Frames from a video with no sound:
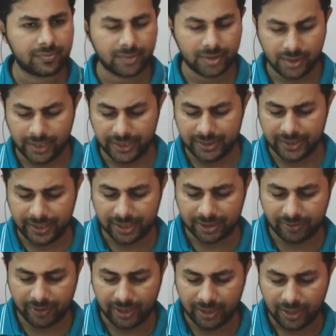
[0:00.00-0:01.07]
Let's see next
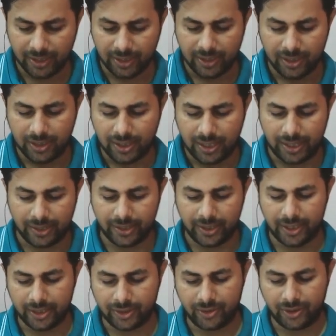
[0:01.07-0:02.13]
one. An
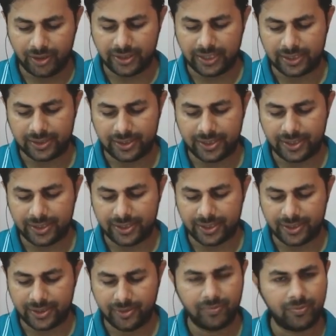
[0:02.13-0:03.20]
electron is
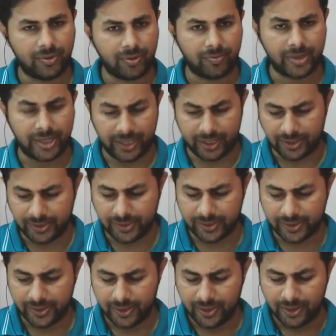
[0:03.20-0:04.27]
accelerated from rest
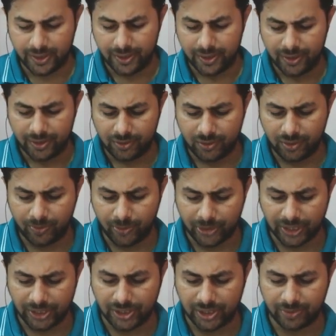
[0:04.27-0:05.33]
through a
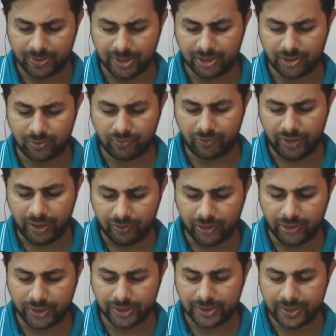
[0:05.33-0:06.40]
potential difference of V
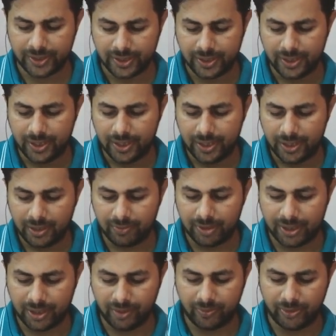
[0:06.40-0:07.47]
volts. If the
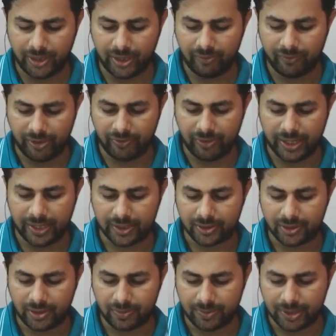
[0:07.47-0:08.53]
de Broglie wavelength
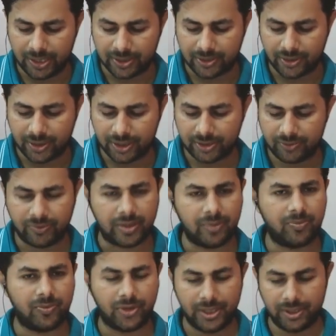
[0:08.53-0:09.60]
of electron is
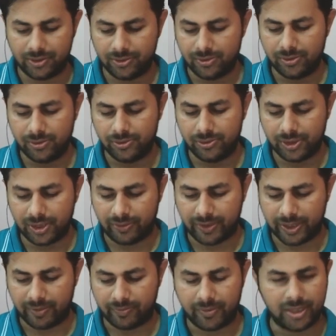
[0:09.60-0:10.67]

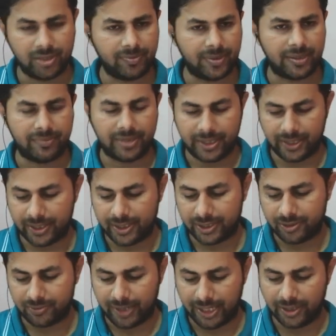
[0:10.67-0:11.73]
1.227 multiplied by 10 raised to
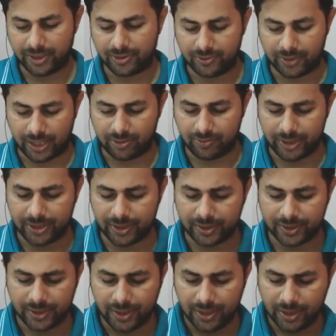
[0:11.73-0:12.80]
minus 2 nanometers,
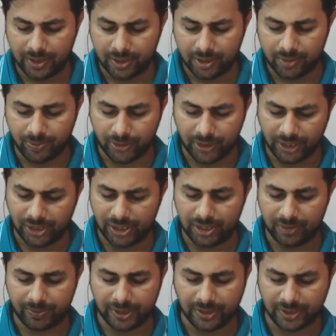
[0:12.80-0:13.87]
the potential
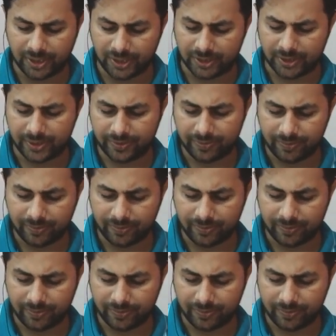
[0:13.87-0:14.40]
difference is.